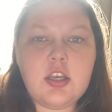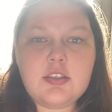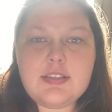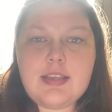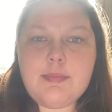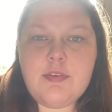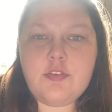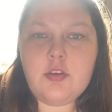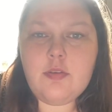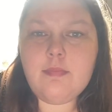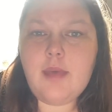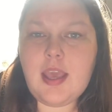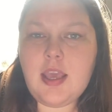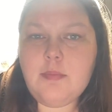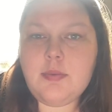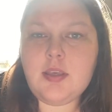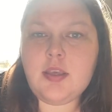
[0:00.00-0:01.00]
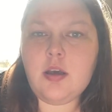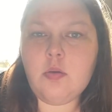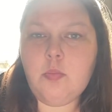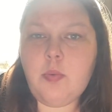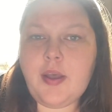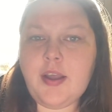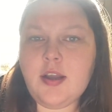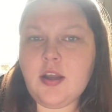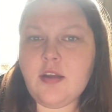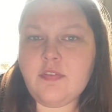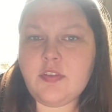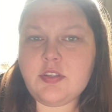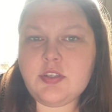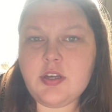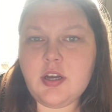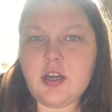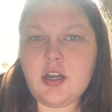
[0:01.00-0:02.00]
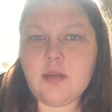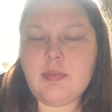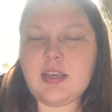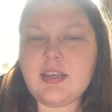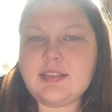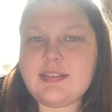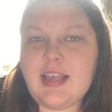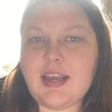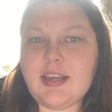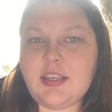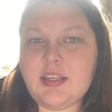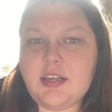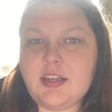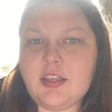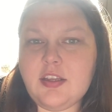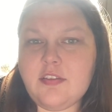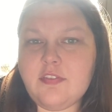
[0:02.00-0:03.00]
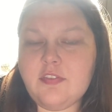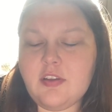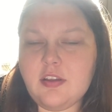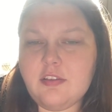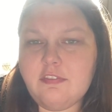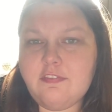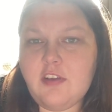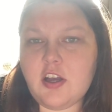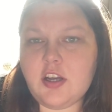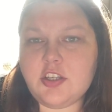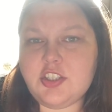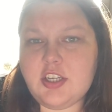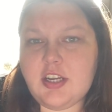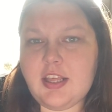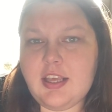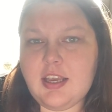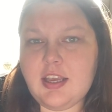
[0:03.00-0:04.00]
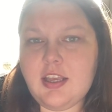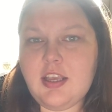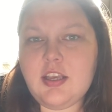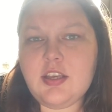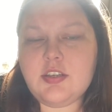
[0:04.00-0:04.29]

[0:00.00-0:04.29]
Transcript: some of you may be aware of the term executive functioning.